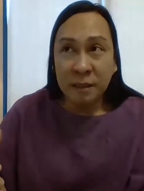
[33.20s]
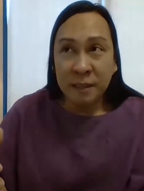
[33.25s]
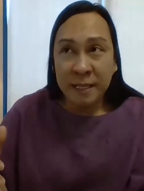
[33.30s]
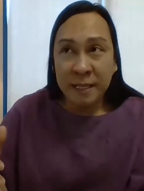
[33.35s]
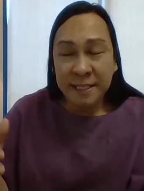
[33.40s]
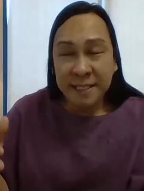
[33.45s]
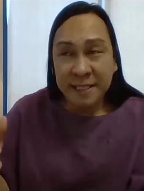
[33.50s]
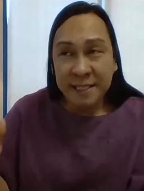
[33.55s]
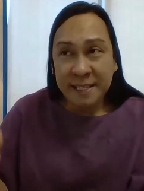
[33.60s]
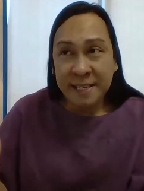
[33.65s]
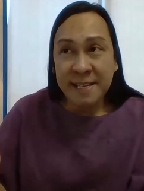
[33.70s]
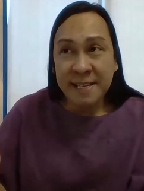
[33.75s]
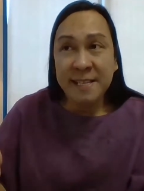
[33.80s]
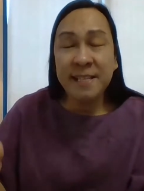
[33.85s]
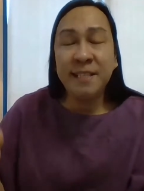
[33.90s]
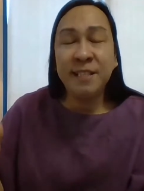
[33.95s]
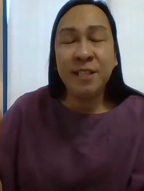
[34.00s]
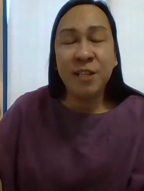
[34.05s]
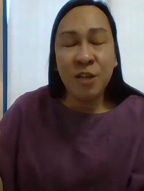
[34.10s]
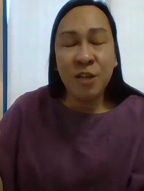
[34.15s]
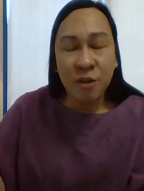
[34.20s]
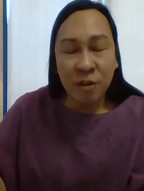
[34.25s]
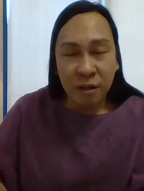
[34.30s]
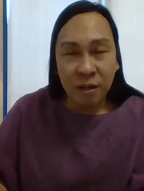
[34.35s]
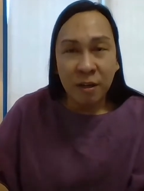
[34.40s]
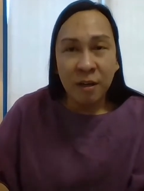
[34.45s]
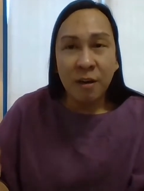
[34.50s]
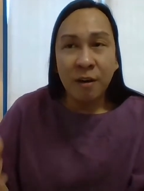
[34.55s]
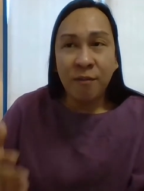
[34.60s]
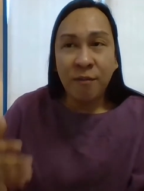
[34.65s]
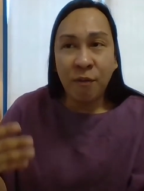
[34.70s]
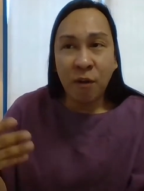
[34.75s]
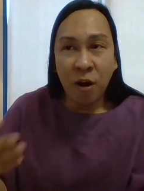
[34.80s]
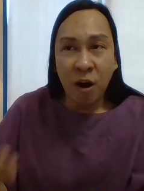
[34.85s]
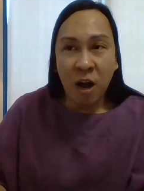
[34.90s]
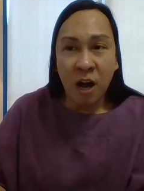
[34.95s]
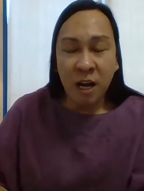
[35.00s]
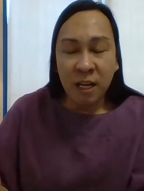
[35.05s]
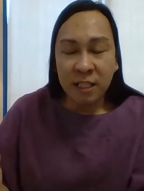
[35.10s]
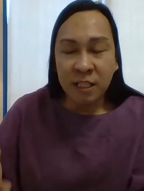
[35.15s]
It's easier for
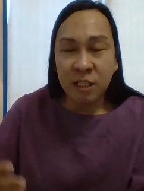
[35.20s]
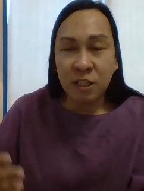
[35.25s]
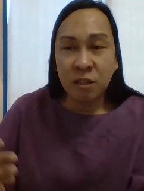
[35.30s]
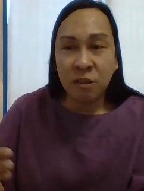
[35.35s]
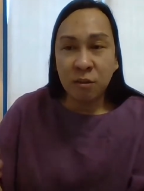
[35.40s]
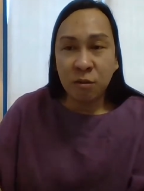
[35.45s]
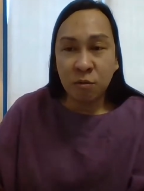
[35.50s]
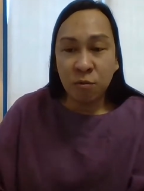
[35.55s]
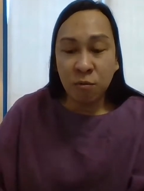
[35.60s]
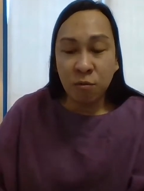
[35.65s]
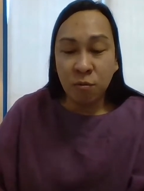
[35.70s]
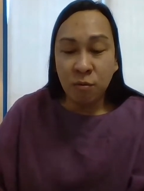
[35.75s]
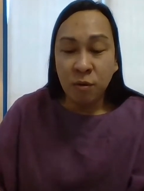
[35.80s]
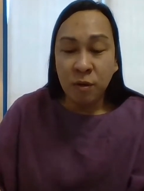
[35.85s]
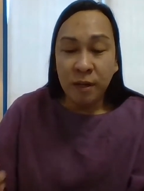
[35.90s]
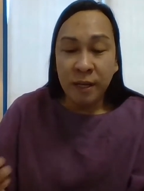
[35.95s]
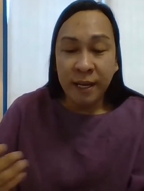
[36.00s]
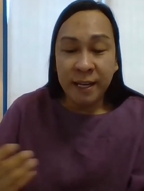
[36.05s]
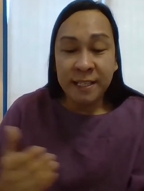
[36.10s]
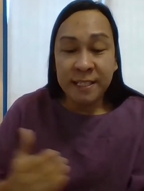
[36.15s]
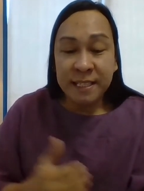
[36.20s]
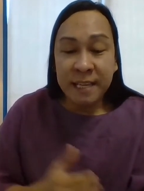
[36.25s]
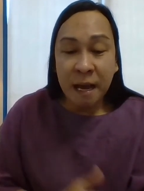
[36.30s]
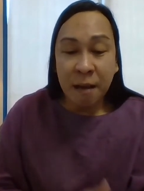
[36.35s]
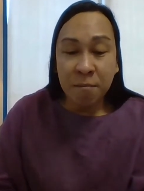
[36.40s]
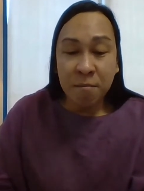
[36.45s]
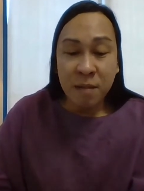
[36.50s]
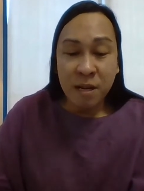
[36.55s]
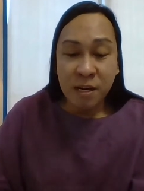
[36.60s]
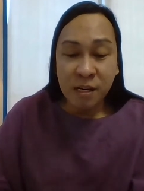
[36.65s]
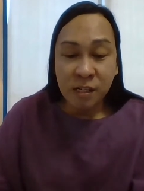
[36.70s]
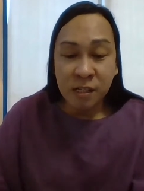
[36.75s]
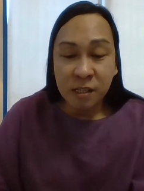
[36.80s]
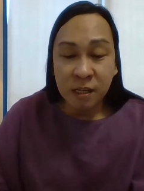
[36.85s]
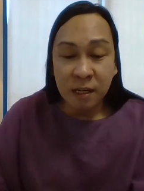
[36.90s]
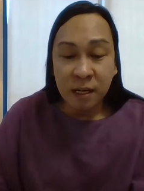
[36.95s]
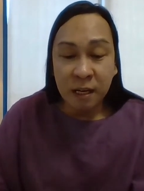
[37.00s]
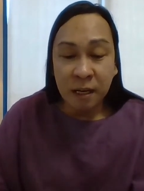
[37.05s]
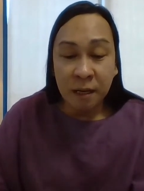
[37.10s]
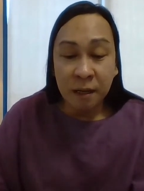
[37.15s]
us to
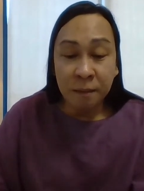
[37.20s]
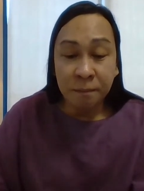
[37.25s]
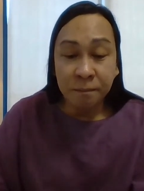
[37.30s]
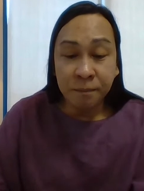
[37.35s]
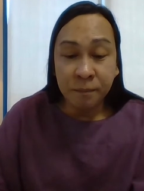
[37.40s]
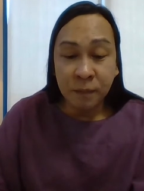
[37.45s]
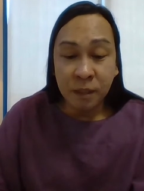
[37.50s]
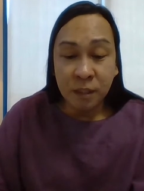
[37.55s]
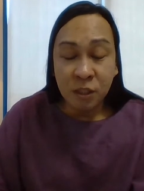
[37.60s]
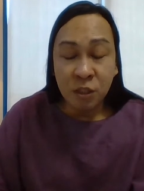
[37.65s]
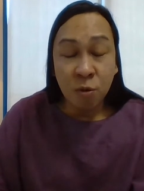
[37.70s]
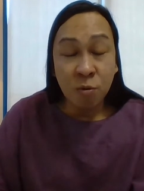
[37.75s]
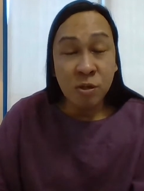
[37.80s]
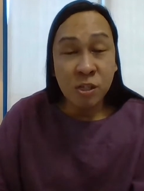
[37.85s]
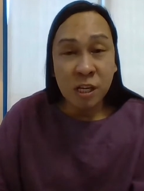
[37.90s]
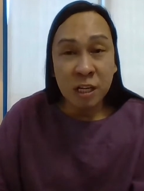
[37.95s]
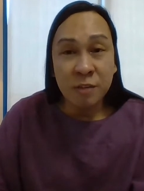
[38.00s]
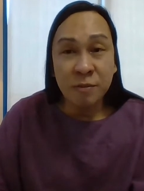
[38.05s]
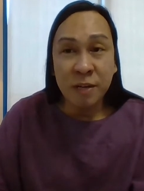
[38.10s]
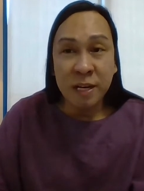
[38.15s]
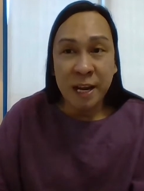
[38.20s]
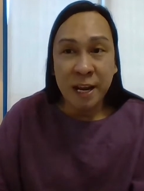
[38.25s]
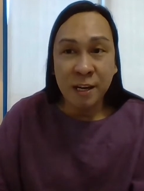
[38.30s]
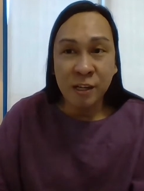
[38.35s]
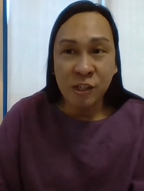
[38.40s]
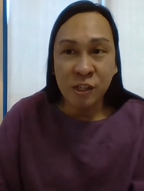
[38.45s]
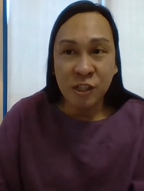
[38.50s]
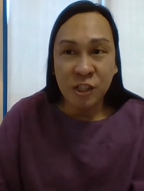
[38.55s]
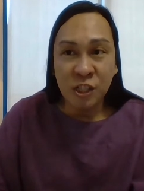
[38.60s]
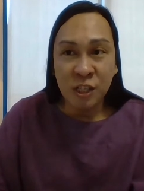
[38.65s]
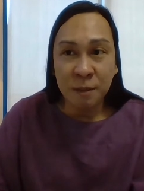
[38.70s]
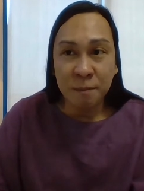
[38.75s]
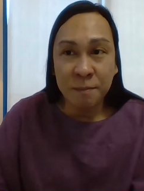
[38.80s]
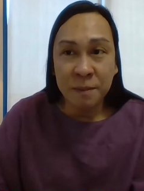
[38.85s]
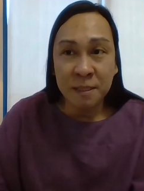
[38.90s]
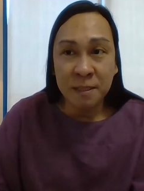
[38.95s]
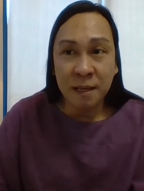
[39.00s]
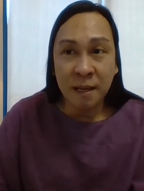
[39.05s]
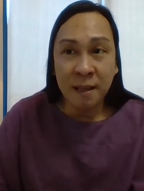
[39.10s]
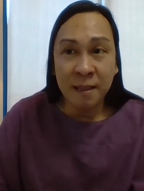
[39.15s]
establish social
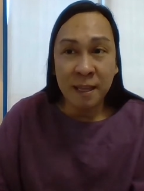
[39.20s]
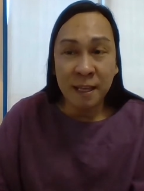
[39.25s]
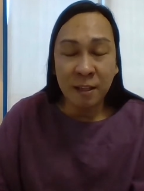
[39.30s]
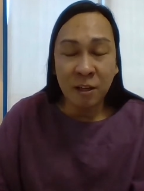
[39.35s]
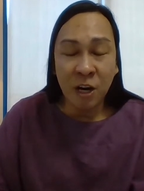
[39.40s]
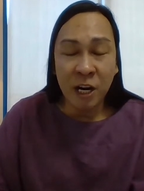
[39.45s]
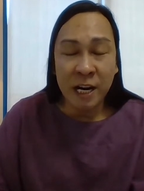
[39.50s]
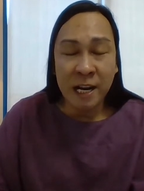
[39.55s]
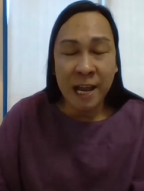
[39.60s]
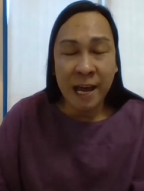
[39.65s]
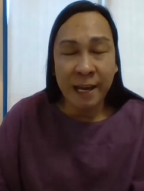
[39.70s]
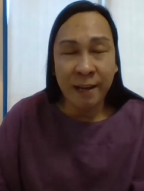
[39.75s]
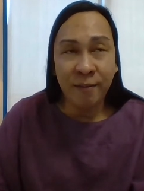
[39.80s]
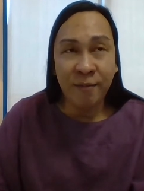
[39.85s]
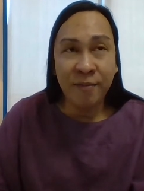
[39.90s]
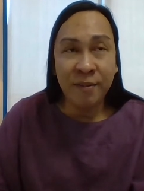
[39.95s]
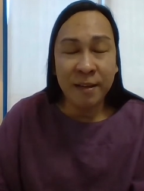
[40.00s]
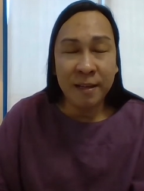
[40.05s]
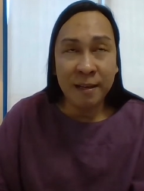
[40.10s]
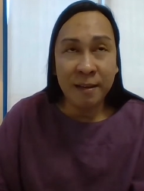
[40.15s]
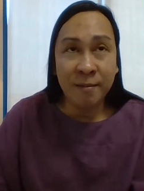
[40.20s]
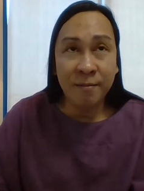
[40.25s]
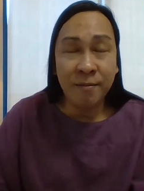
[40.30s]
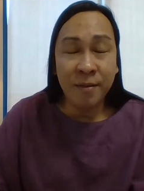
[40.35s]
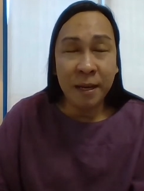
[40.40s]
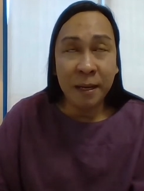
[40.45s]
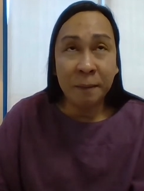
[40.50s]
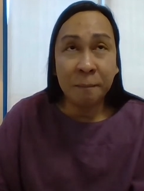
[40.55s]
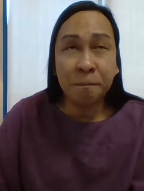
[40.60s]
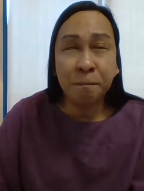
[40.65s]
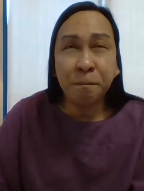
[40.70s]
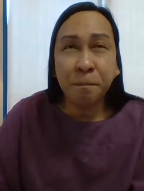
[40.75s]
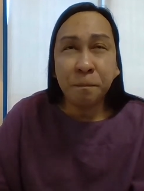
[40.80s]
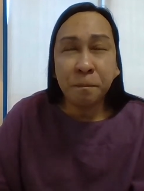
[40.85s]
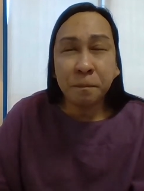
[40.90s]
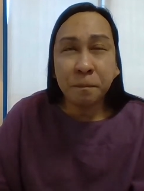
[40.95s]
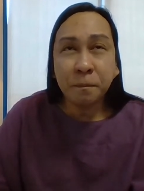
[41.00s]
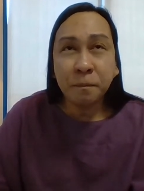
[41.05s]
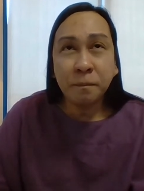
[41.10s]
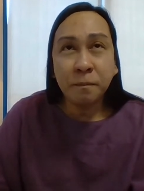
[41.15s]
relationships that are life-giving.
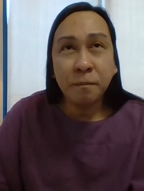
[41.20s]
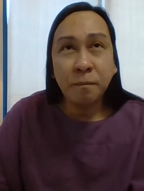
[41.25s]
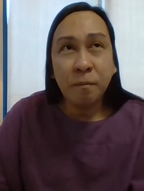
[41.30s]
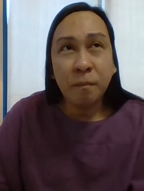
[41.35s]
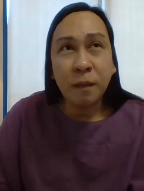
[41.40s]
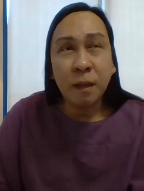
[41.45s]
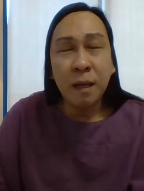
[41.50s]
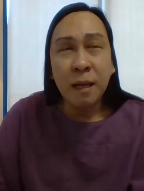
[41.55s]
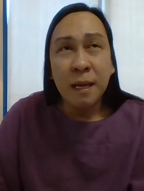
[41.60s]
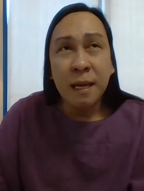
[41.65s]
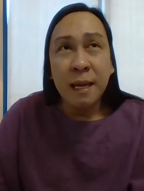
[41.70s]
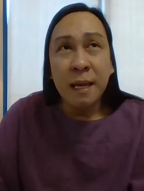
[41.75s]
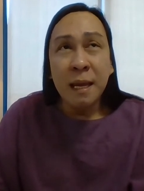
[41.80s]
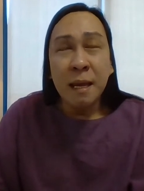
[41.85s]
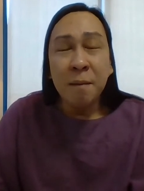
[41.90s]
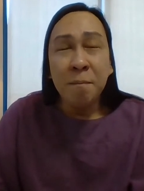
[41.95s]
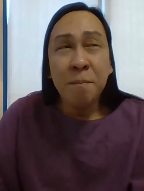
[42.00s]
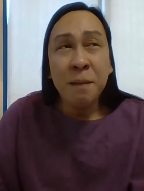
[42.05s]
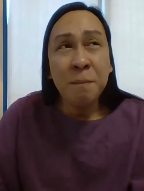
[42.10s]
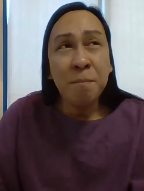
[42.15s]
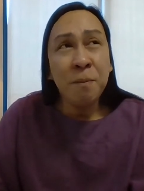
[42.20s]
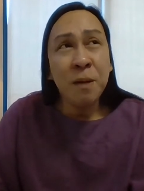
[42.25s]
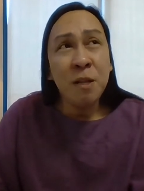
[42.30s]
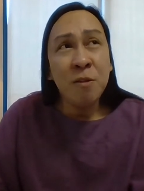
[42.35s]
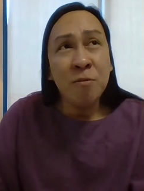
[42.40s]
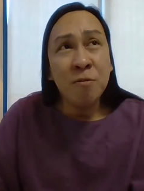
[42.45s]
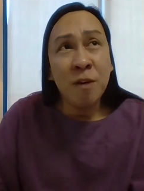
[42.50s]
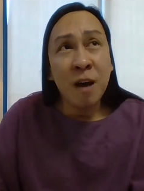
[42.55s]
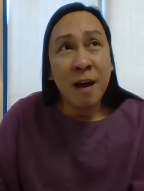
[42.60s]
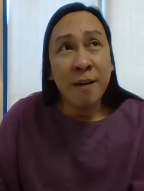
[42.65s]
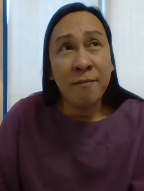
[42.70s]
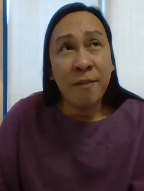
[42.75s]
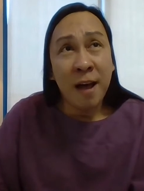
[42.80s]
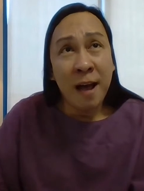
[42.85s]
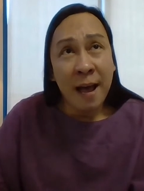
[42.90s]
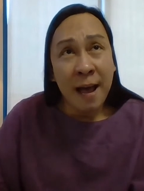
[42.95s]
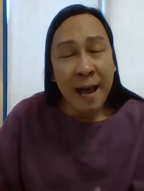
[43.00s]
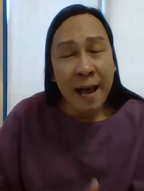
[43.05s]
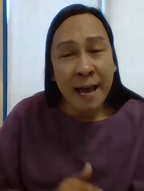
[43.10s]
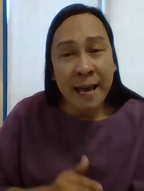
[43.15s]
People who have
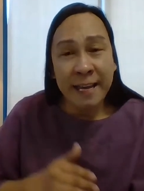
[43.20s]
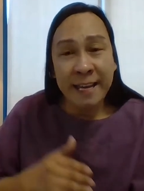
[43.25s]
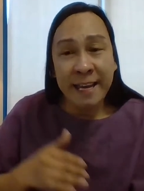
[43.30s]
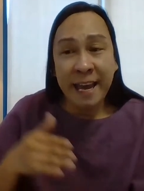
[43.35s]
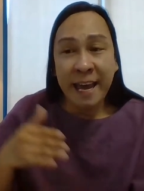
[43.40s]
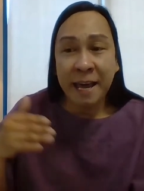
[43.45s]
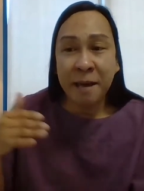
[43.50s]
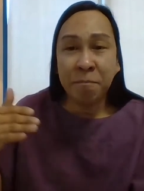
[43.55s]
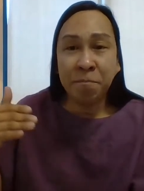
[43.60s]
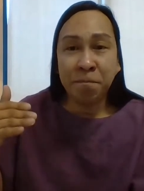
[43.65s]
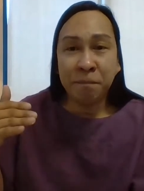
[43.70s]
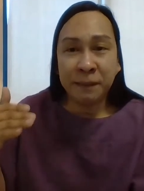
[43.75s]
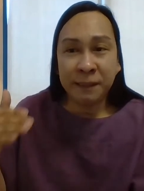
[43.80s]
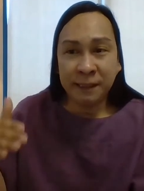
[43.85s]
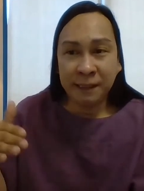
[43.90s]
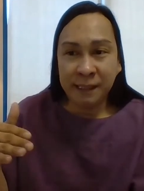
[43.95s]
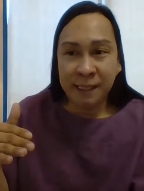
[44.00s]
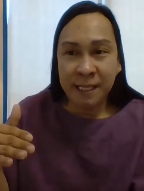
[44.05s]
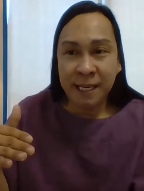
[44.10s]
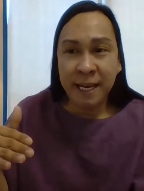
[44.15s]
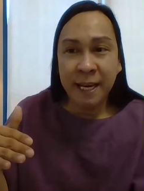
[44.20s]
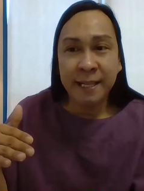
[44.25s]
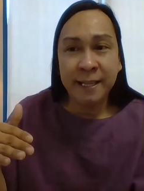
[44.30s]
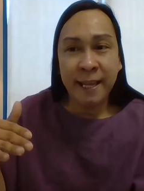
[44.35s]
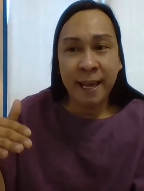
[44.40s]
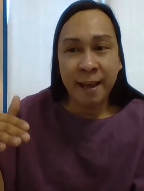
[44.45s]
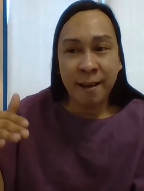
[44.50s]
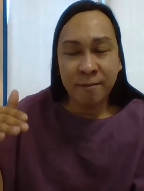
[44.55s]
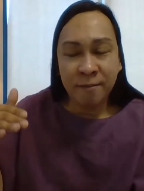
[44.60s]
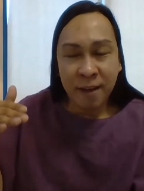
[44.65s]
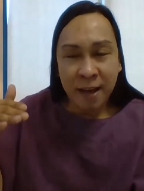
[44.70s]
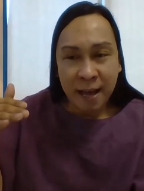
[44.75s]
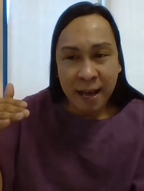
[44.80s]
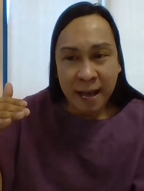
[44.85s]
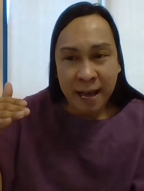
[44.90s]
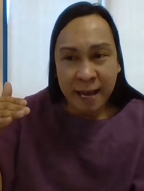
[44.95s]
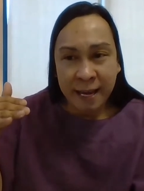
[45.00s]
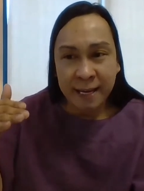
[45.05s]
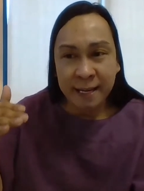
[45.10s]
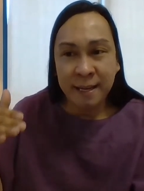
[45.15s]
high empathy and they have
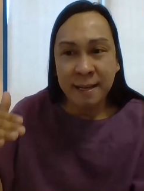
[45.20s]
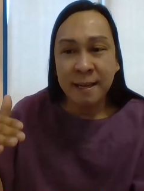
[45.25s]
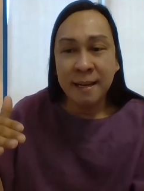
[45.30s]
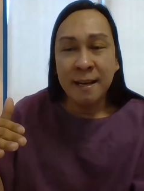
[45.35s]
high